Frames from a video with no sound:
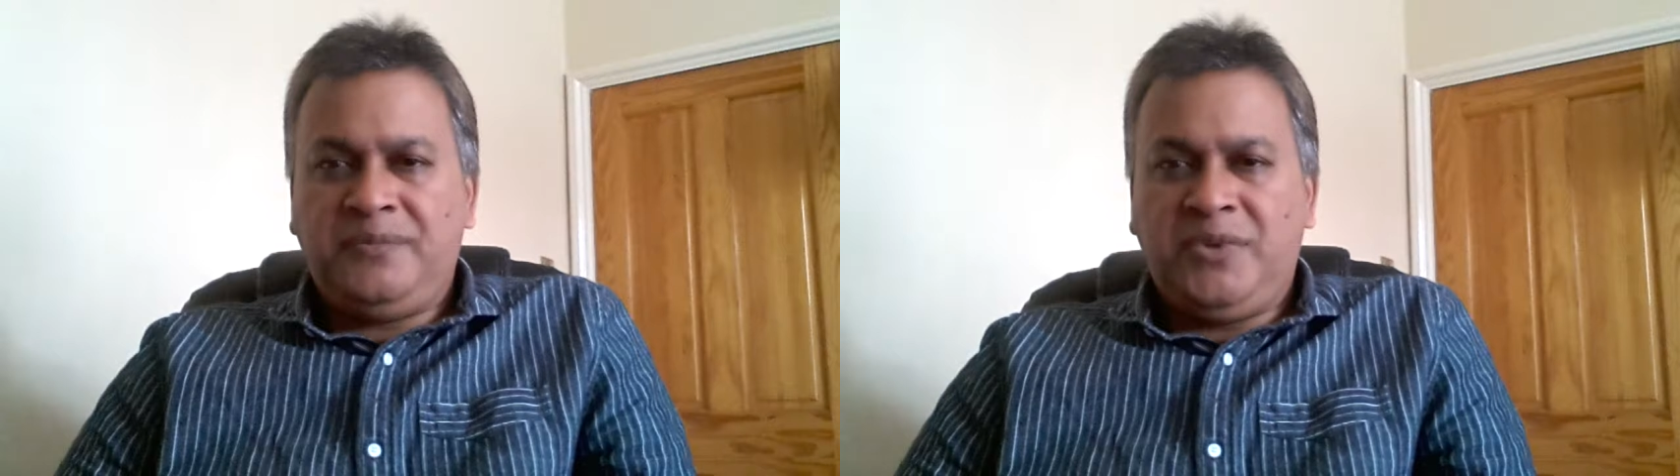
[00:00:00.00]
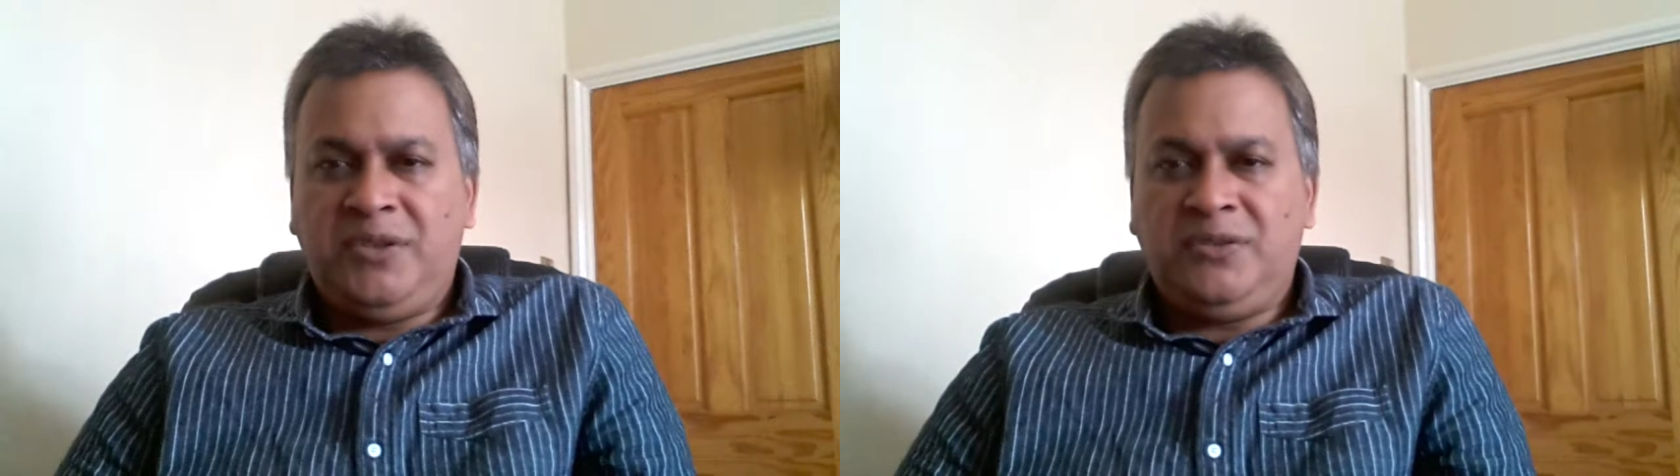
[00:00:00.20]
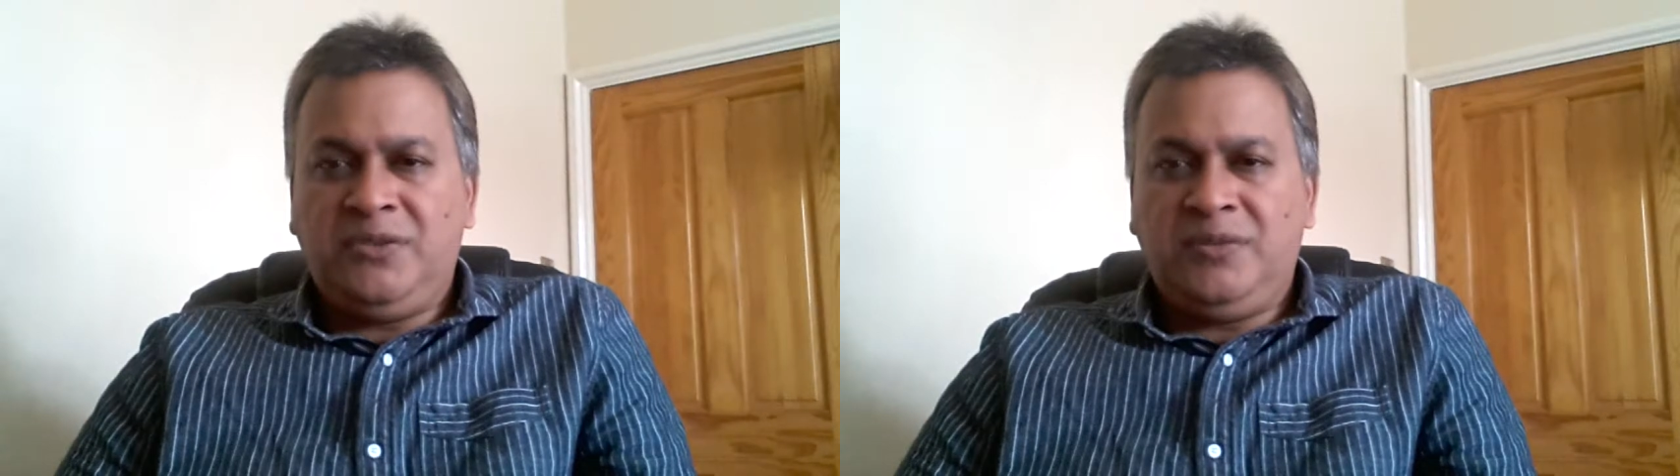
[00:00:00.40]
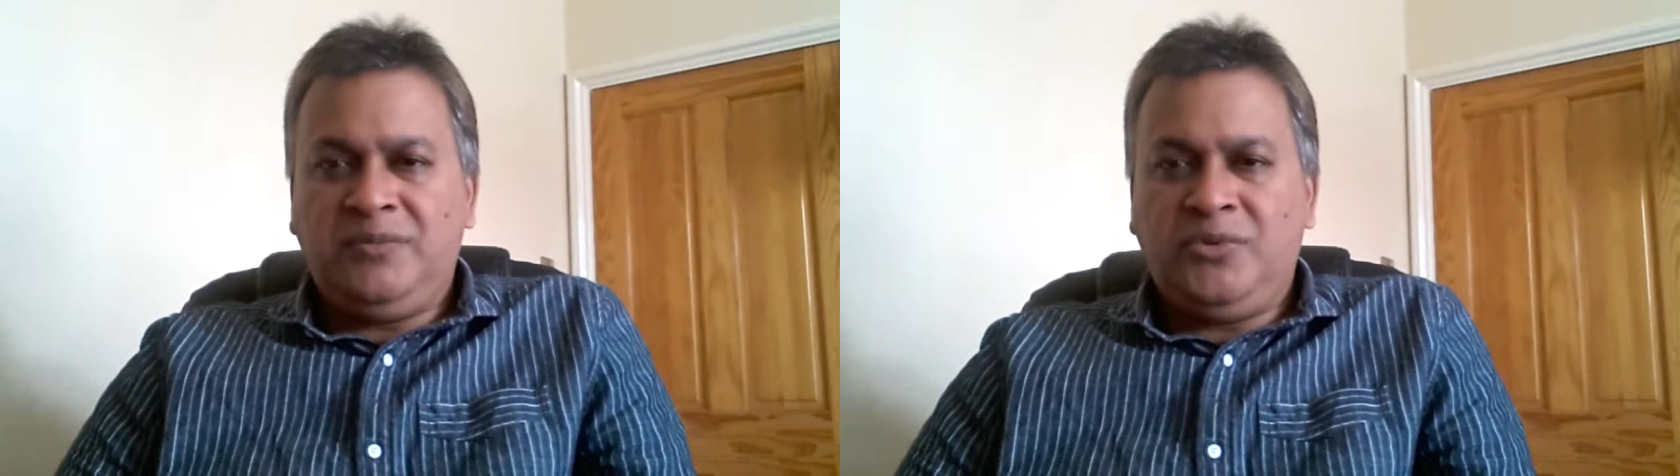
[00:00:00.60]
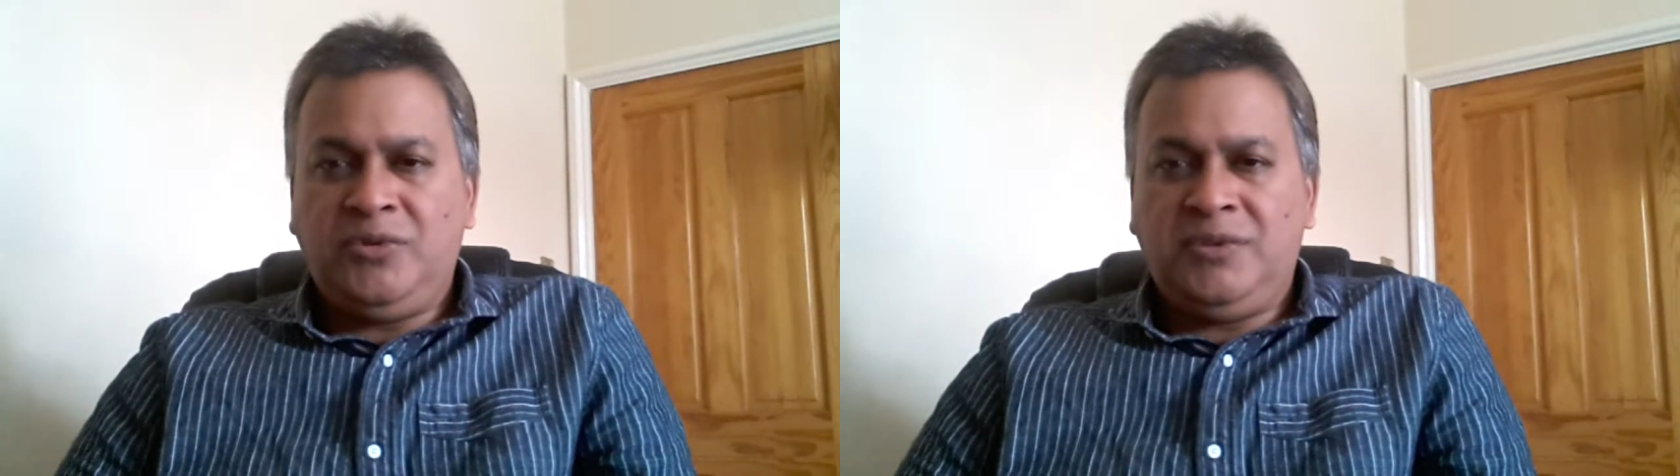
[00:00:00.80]

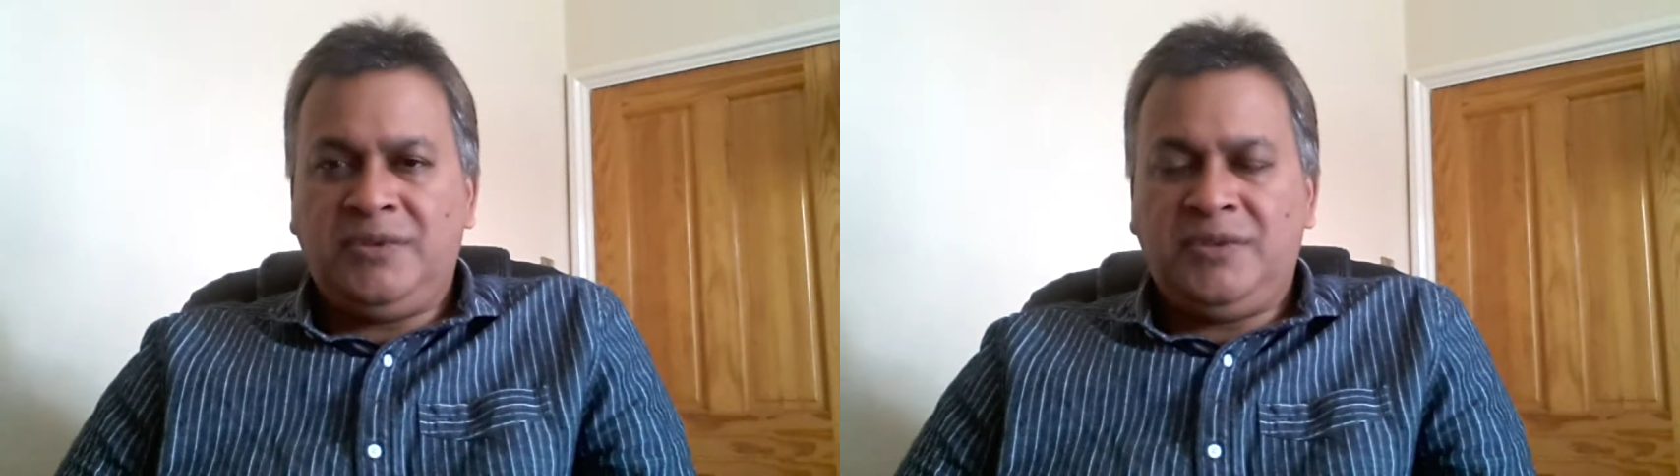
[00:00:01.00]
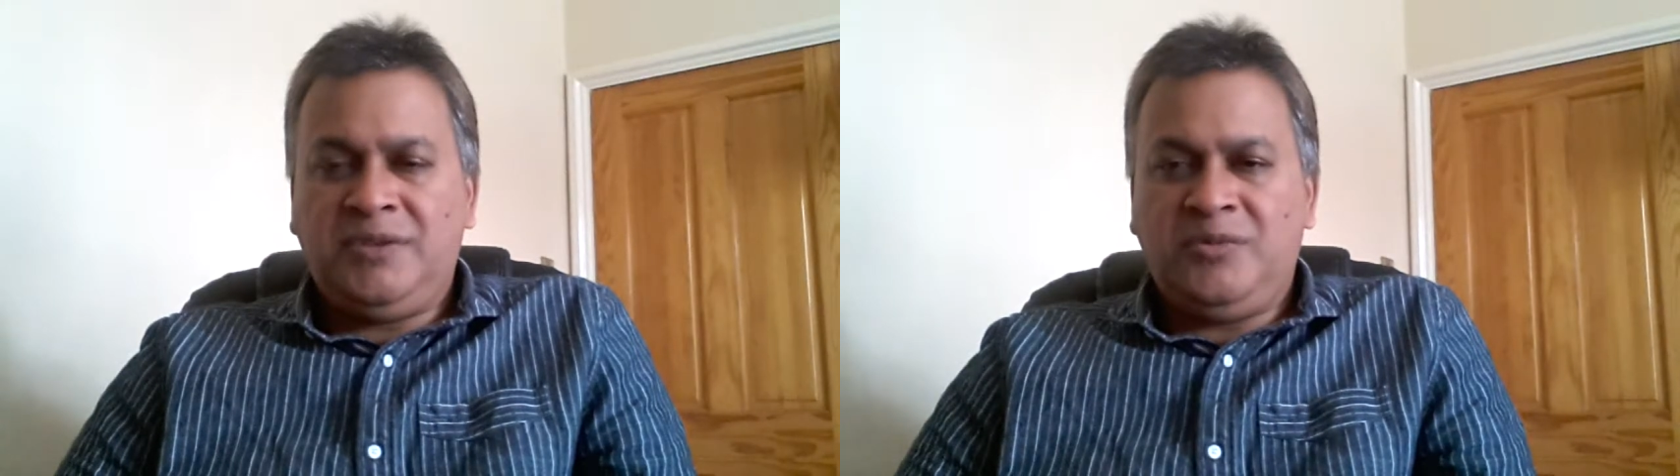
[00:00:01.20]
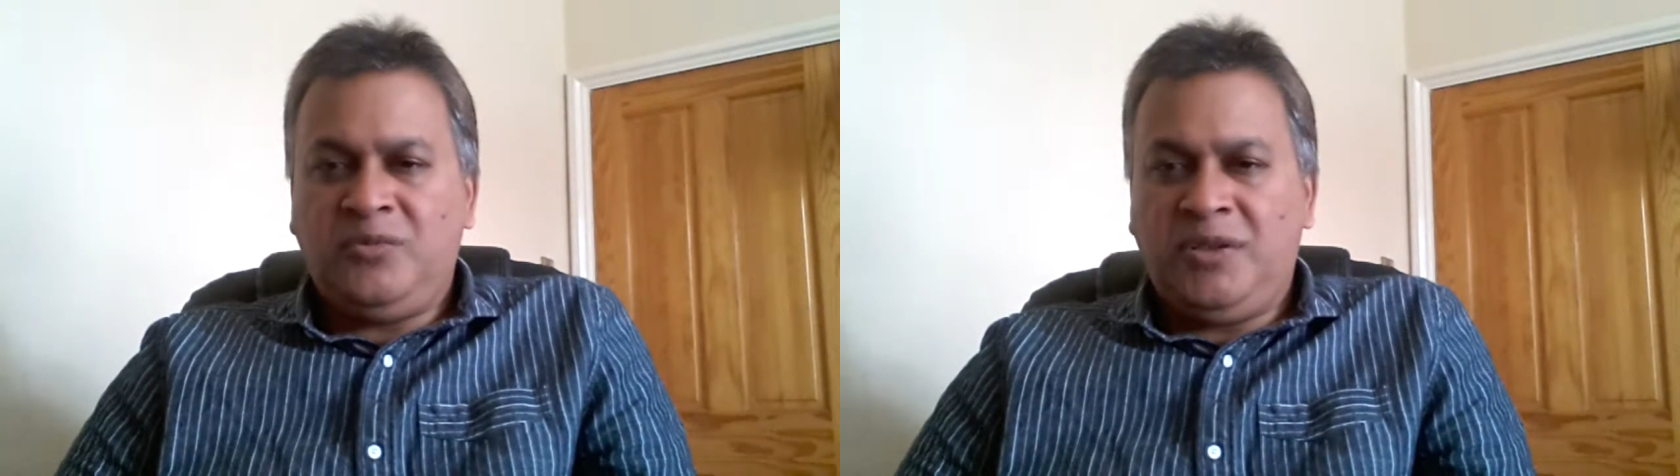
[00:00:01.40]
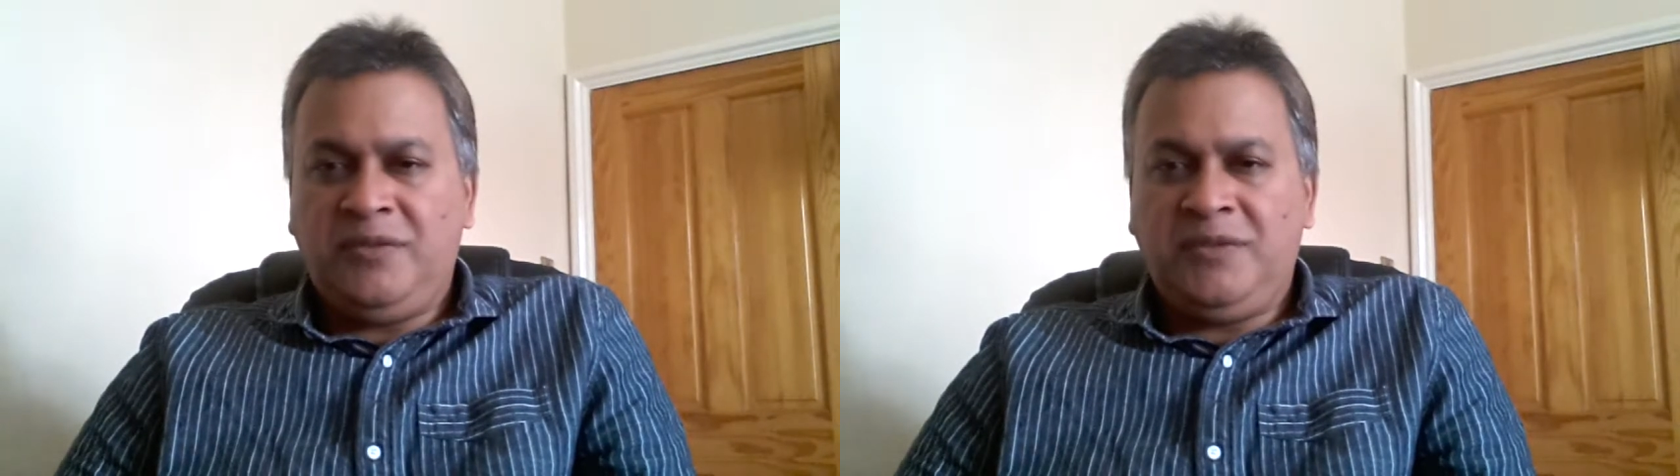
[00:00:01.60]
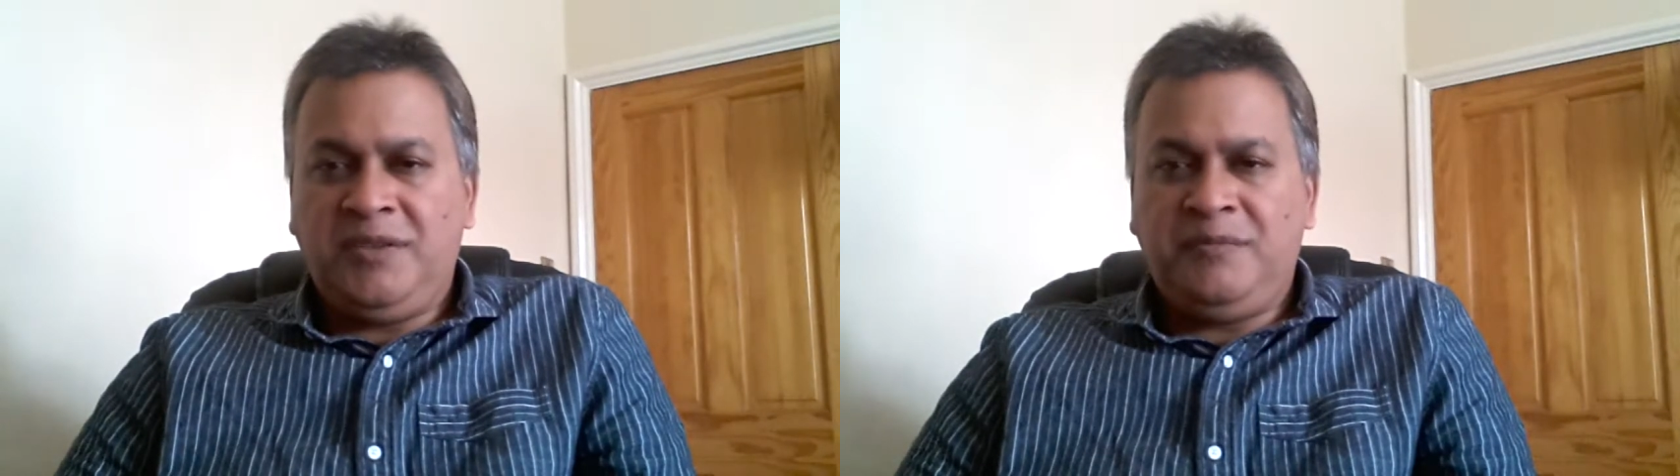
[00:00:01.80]
person bought one
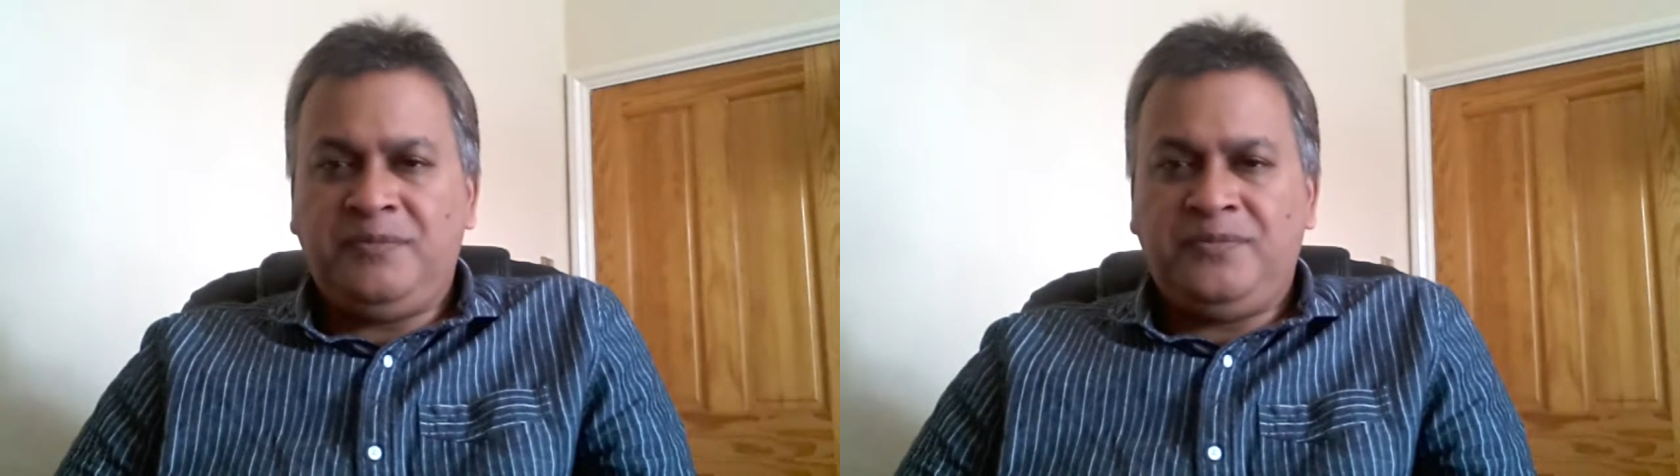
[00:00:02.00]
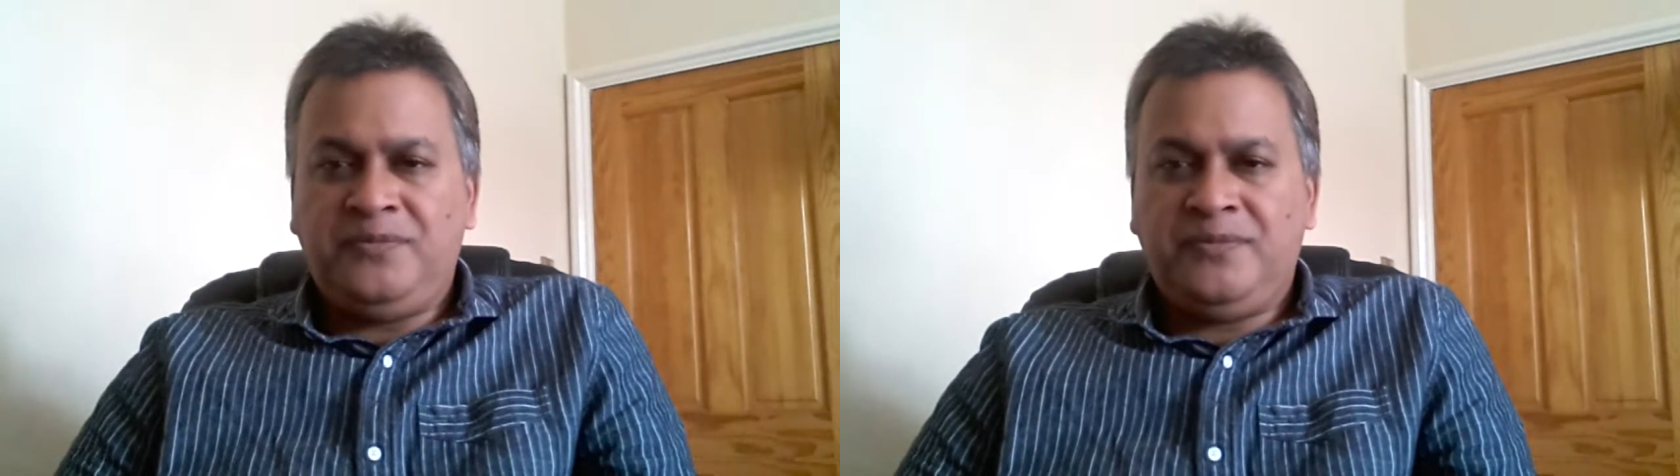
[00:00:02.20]
of them